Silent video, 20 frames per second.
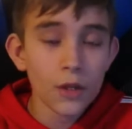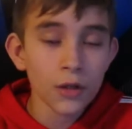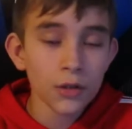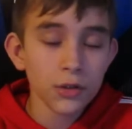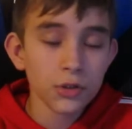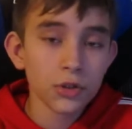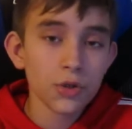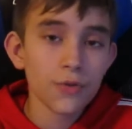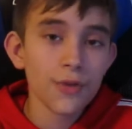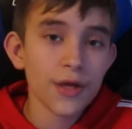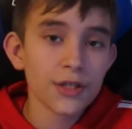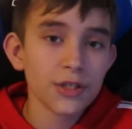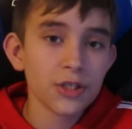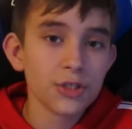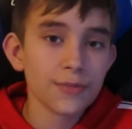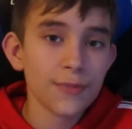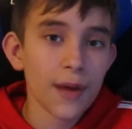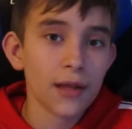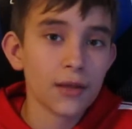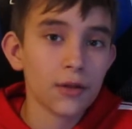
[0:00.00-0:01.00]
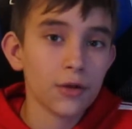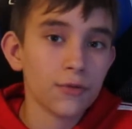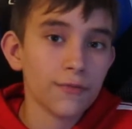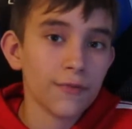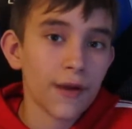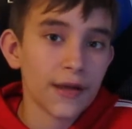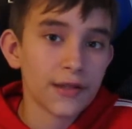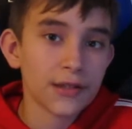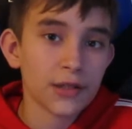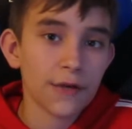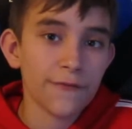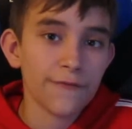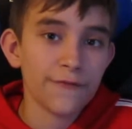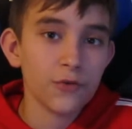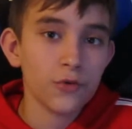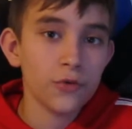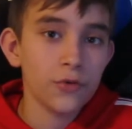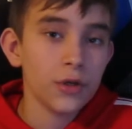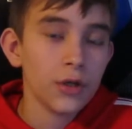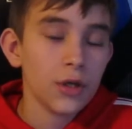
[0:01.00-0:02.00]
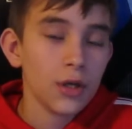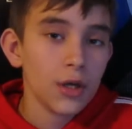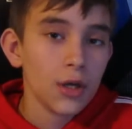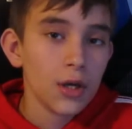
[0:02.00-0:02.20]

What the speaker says: So that's just my little rant on food.